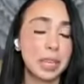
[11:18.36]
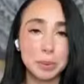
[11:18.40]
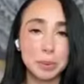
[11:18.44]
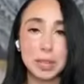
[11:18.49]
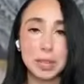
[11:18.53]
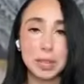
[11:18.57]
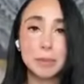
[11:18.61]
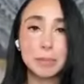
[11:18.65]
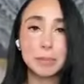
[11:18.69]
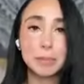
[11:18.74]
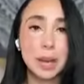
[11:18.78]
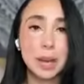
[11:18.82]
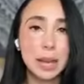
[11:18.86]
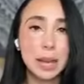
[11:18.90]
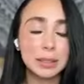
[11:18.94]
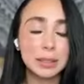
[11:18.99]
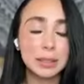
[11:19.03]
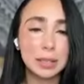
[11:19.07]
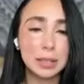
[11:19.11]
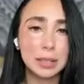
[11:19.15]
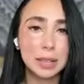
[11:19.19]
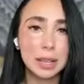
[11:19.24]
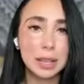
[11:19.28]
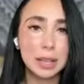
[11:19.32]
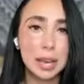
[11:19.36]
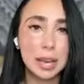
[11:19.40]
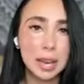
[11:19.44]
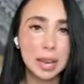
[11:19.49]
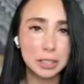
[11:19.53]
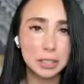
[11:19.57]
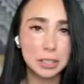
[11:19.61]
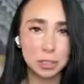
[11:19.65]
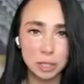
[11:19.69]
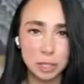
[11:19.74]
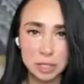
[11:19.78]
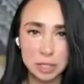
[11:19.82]
keeping in mind that it
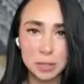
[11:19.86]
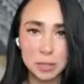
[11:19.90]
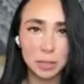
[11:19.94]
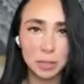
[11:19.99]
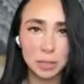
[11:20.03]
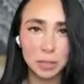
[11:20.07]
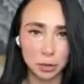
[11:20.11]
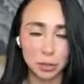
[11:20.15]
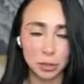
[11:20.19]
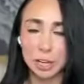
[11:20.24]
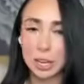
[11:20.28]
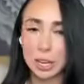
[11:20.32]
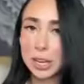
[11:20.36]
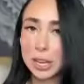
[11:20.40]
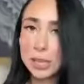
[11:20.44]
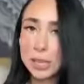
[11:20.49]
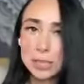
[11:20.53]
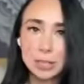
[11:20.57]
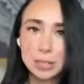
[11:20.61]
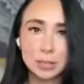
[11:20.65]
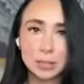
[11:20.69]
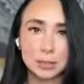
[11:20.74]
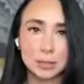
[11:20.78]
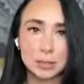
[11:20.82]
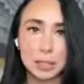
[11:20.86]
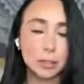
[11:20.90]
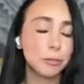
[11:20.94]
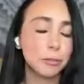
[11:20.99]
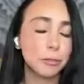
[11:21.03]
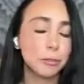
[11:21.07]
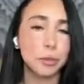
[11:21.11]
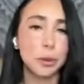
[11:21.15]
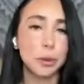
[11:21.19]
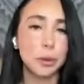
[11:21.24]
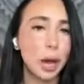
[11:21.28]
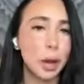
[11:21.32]
had just been created like a
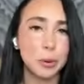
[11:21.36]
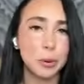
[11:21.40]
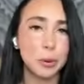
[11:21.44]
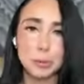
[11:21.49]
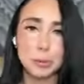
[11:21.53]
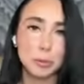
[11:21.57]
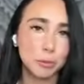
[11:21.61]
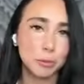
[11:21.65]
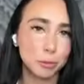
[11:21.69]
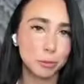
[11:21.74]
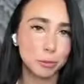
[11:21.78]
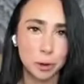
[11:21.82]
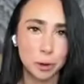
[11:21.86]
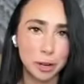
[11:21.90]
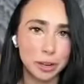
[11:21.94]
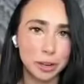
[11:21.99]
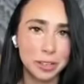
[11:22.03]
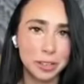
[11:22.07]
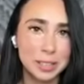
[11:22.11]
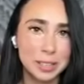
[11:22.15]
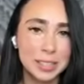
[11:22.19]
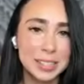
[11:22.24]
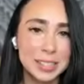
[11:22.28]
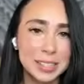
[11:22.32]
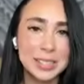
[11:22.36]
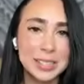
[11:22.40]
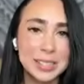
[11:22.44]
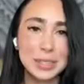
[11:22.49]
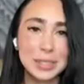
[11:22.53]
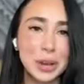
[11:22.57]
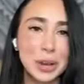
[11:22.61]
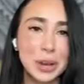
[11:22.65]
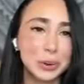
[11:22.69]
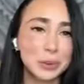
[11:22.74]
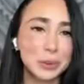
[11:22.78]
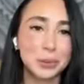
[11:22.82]
few hours before.
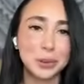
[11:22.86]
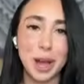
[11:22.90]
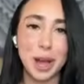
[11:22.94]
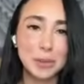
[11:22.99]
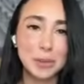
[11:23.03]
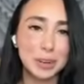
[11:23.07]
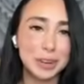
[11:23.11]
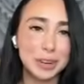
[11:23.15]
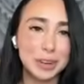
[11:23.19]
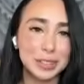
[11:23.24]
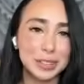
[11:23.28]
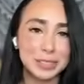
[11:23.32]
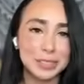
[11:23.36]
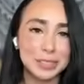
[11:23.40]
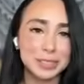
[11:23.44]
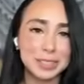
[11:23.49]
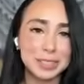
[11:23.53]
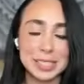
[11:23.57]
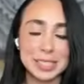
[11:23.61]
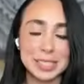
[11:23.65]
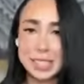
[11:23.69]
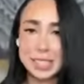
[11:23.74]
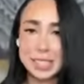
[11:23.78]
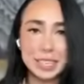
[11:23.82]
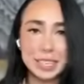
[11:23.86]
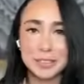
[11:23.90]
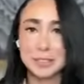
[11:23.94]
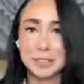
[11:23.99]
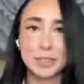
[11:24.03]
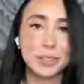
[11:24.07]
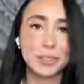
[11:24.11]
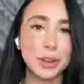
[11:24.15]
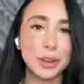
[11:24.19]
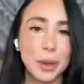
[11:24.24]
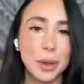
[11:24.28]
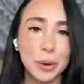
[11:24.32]
So Robert didn't
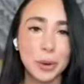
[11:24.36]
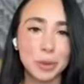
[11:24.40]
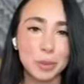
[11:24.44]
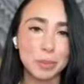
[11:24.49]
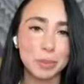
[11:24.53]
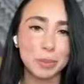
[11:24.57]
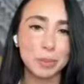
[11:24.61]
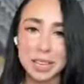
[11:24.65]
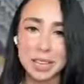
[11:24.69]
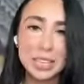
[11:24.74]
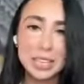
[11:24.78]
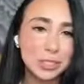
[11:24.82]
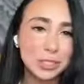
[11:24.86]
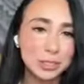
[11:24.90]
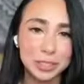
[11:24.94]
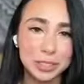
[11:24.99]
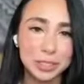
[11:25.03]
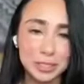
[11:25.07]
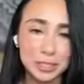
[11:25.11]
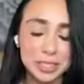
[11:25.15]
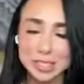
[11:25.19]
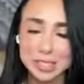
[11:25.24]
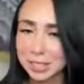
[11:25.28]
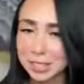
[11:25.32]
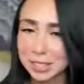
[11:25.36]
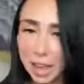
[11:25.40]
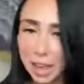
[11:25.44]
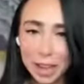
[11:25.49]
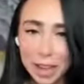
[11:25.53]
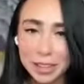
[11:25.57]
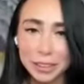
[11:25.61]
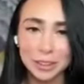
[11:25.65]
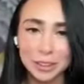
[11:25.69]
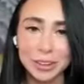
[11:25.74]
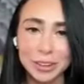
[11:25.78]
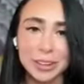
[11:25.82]
even know the potential of this
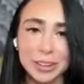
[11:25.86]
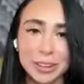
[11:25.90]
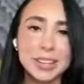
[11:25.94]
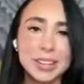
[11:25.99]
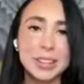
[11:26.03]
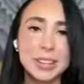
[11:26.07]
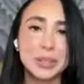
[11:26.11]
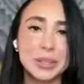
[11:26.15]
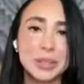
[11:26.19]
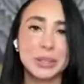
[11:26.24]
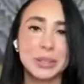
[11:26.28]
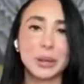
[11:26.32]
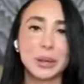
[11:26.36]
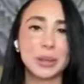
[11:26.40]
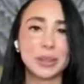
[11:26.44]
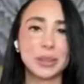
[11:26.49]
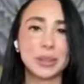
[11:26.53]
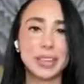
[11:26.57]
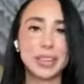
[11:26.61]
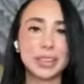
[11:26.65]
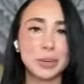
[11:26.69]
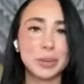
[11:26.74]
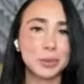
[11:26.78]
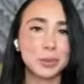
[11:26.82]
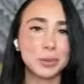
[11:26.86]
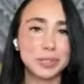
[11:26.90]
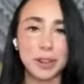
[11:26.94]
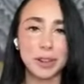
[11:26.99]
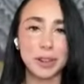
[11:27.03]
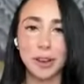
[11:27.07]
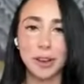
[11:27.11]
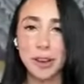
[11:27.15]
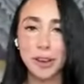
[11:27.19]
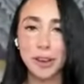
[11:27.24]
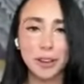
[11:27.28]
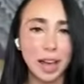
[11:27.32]
either. Like it was
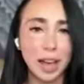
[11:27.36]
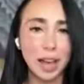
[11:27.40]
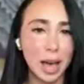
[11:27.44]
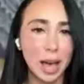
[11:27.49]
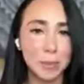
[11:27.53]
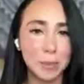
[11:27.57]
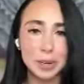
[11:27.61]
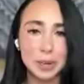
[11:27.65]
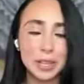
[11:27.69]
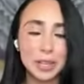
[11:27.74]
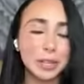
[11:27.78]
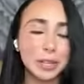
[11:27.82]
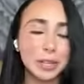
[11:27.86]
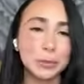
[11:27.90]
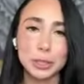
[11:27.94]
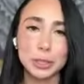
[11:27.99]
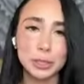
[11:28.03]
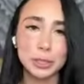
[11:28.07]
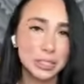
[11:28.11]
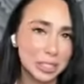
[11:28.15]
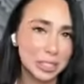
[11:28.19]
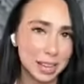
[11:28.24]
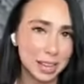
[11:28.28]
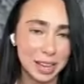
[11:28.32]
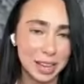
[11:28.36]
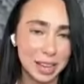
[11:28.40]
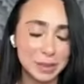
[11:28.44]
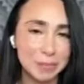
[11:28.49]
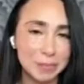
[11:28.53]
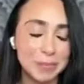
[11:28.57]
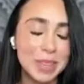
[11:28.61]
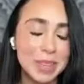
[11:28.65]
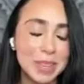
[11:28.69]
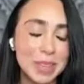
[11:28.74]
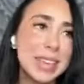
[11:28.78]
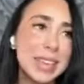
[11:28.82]
all happening in real
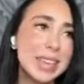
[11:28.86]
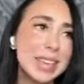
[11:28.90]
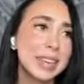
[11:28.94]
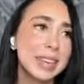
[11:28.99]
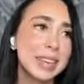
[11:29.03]
time